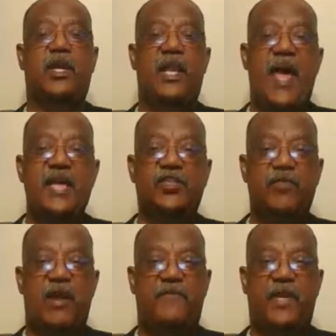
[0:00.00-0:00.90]
the class
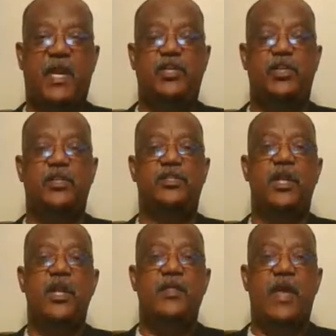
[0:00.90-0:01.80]

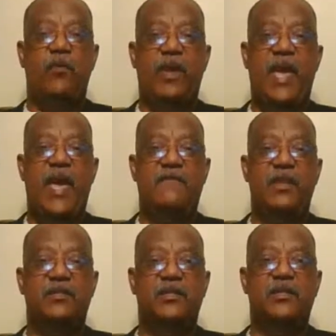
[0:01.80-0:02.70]
stratifications that we have
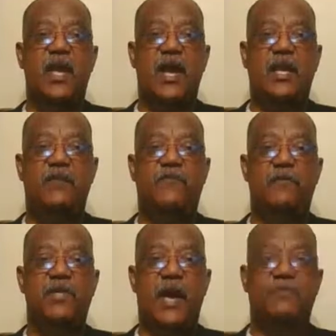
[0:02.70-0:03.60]
in society
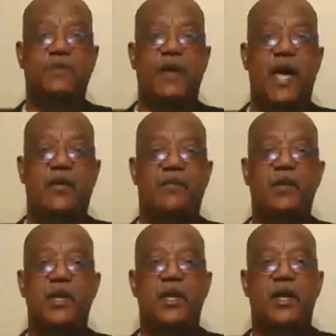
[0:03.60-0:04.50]
from top to bottom.